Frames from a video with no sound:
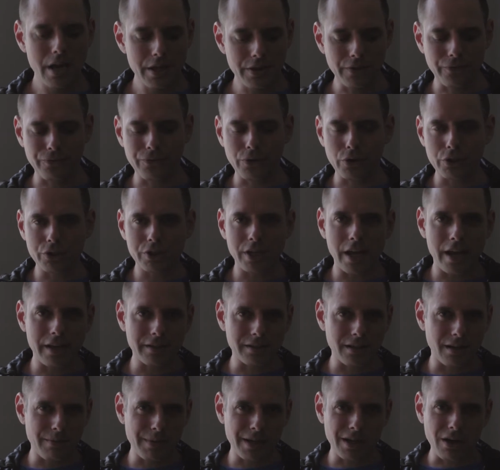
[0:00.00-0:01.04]
The first day
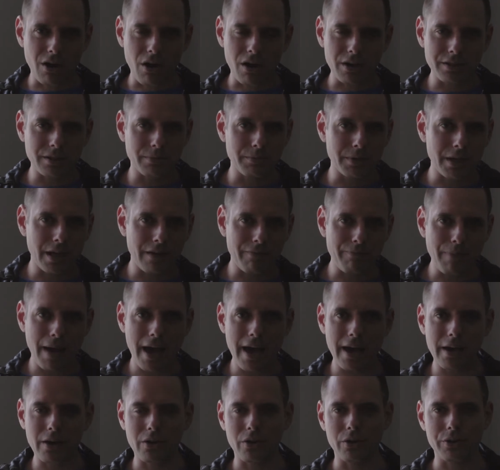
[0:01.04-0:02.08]
is gonna be an awesome day of
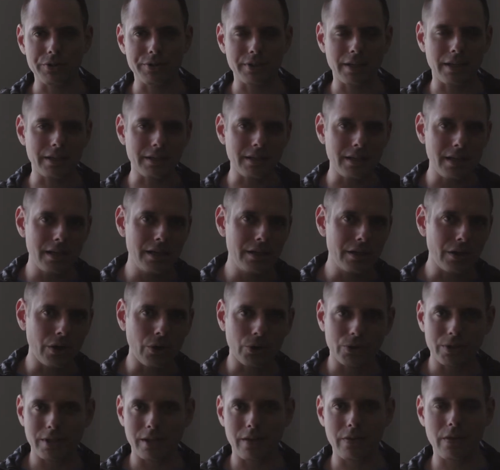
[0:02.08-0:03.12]
panels and
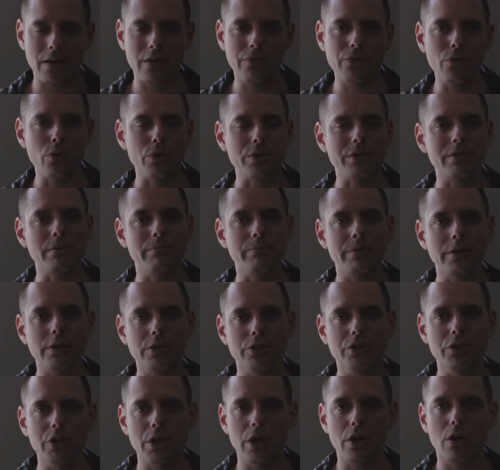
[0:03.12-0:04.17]
keynotes, and then of course the
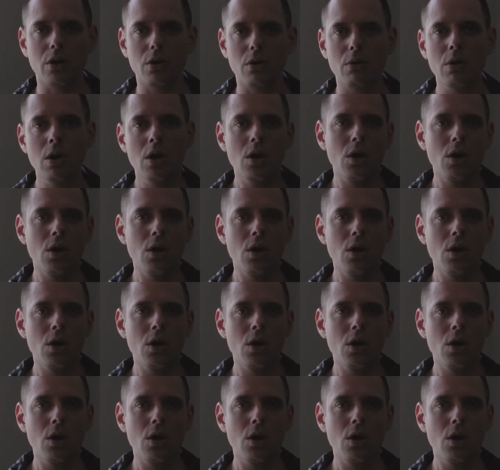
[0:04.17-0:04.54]
big show